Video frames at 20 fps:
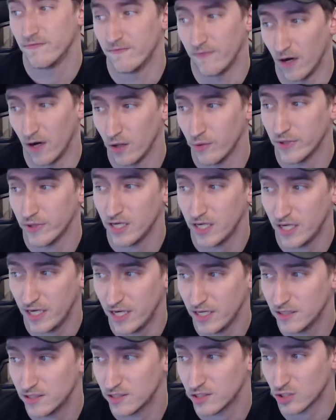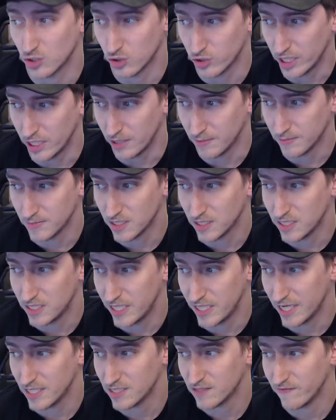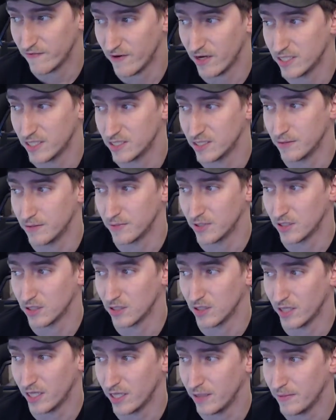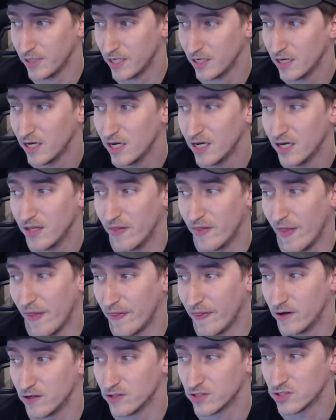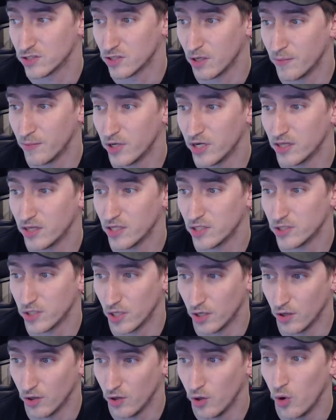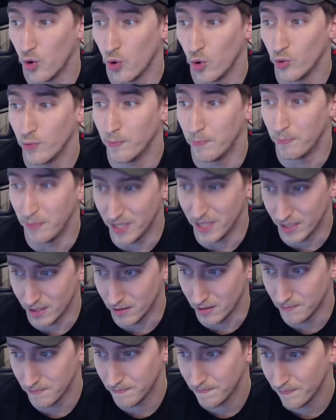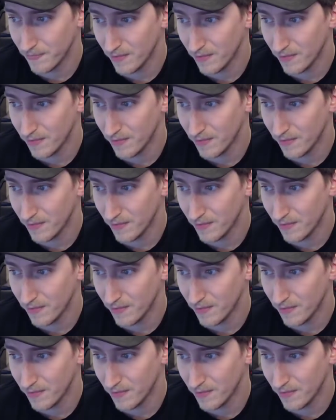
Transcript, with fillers: Following Keith's scream, Tess finds him claiming that there's someone in the tunnel who bit him.